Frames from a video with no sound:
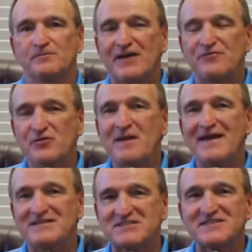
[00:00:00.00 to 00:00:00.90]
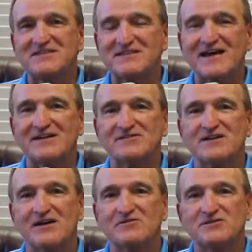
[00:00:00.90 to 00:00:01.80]
If you're making
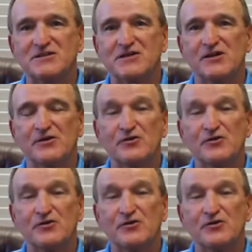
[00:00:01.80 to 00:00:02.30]
$60,000 a year,